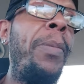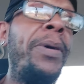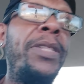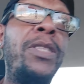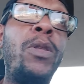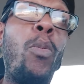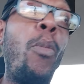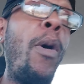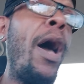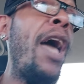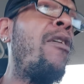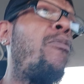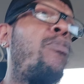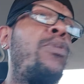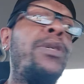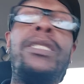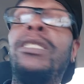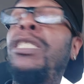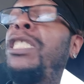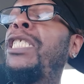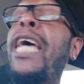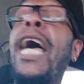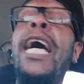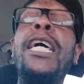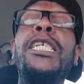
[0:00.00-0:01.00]
but the wife was
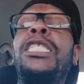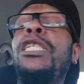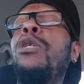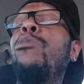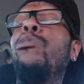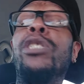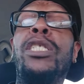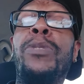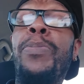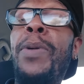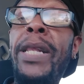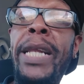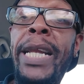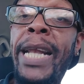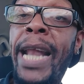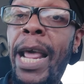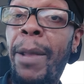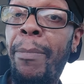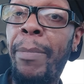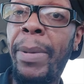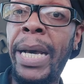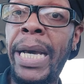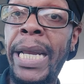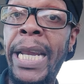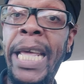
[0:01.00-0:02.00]
child. She was spending
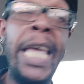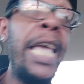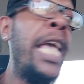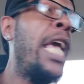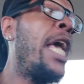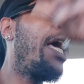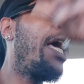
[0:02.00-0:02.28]
that money,